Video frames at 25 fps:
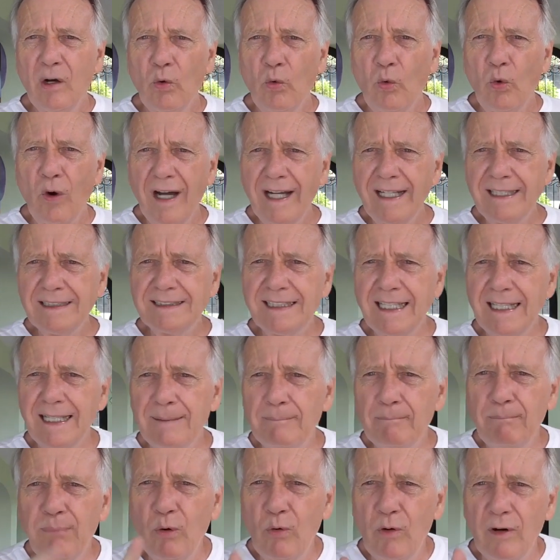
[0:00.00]
Why is that
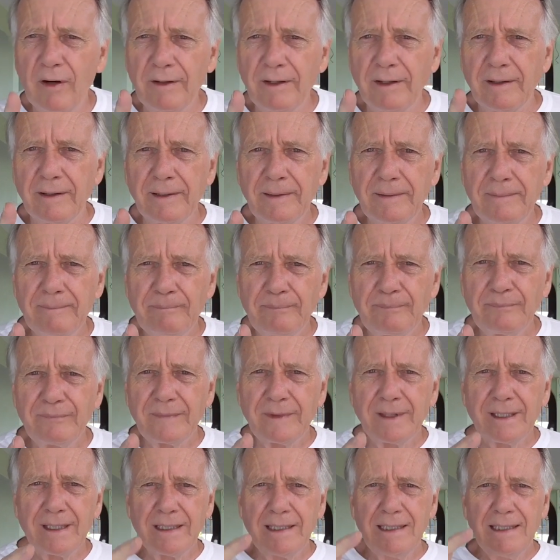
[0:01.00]
important?
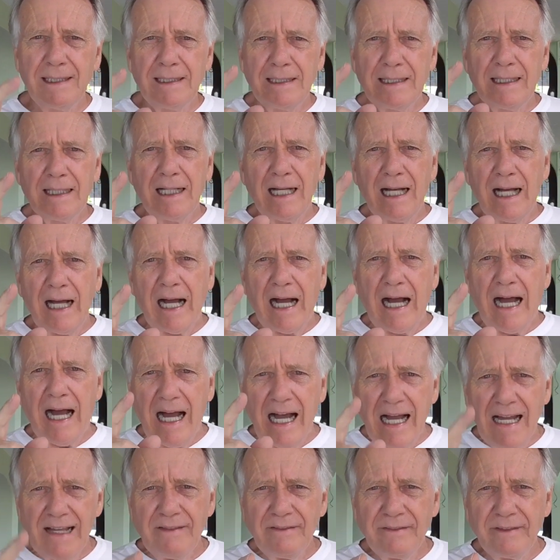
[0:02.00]

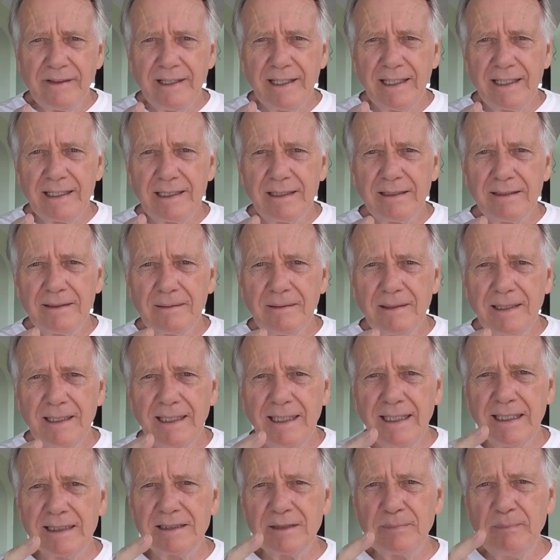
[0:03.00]
I think
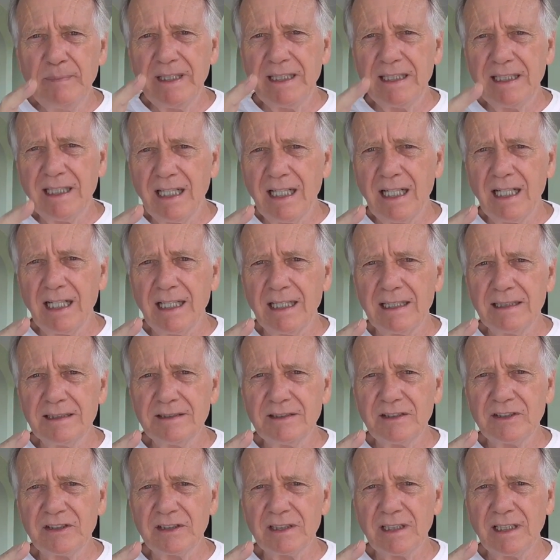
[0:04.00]
it's
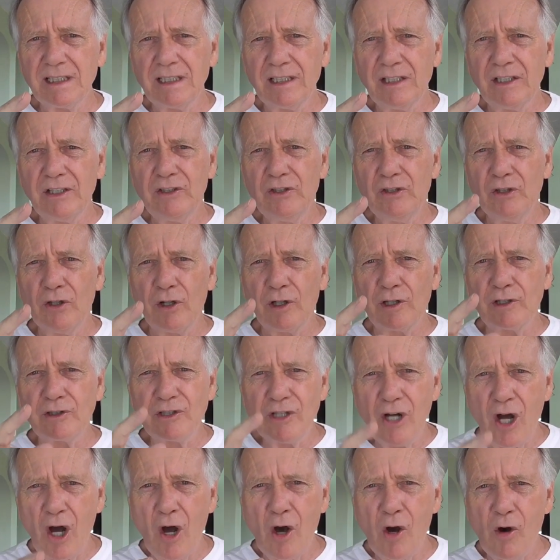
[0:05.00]
because your
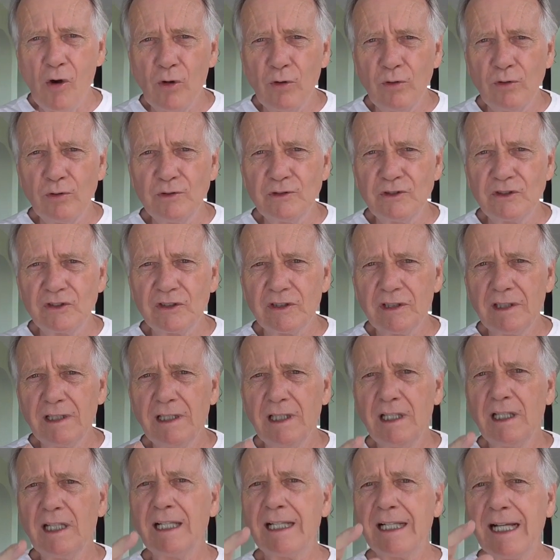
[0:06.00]
toes
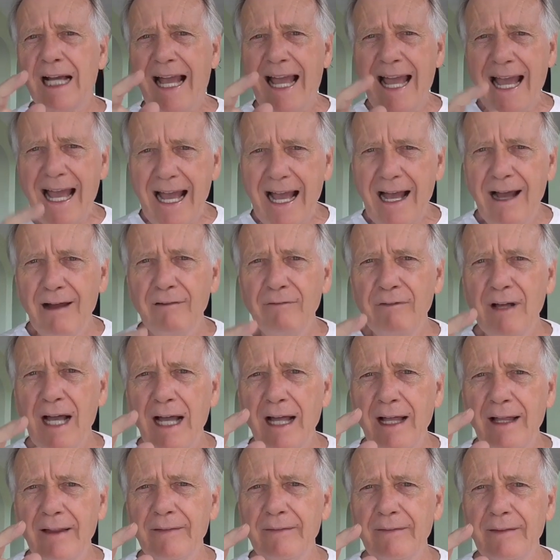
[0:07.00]

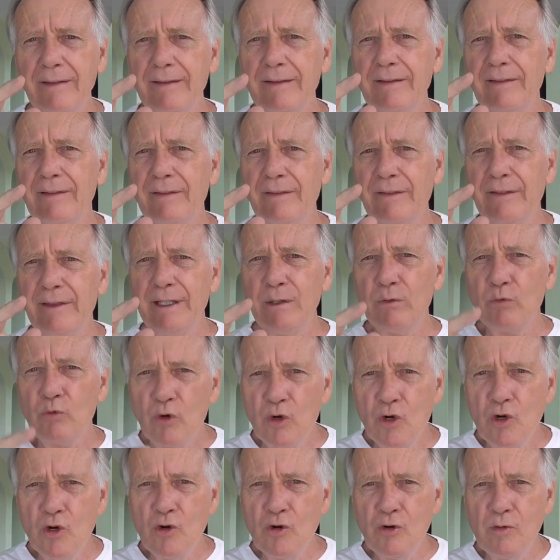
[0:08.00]
have the
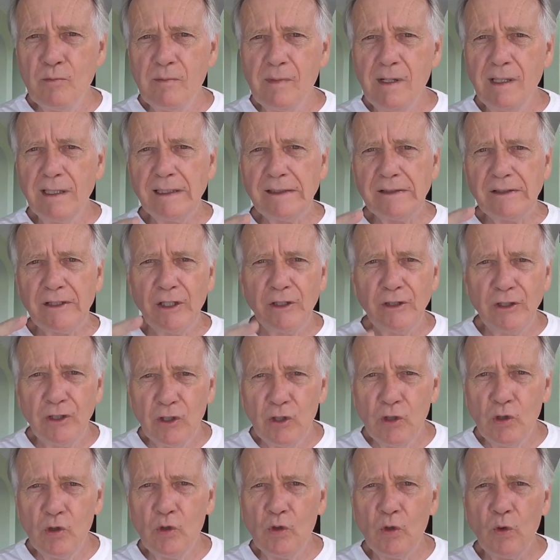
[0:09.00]
room to
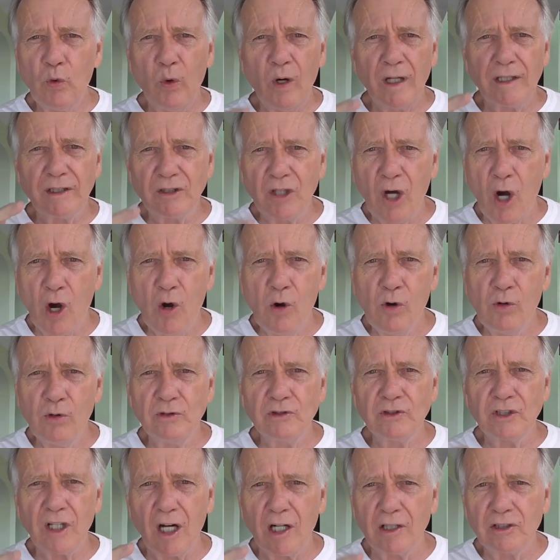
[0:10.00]
do what
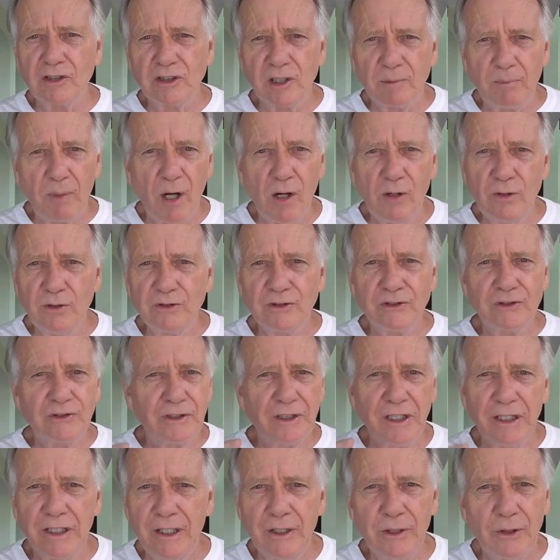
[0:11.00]
toes are
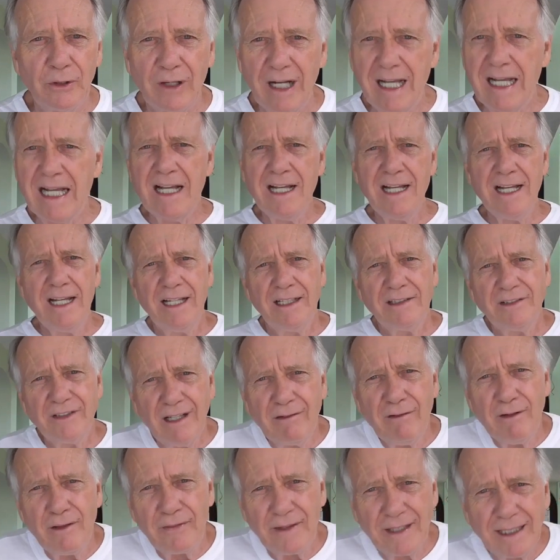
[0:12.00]
supposed to do. Do
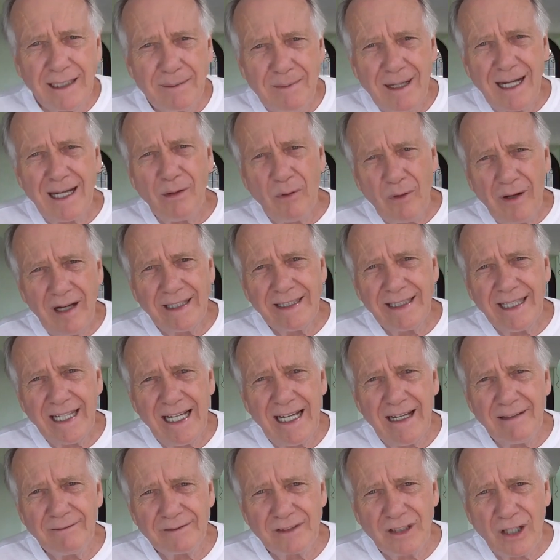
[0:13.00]
you ever think about why you
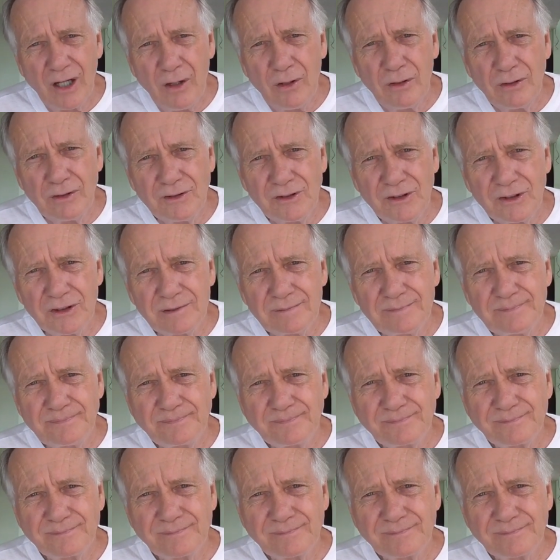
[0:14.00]
have toes?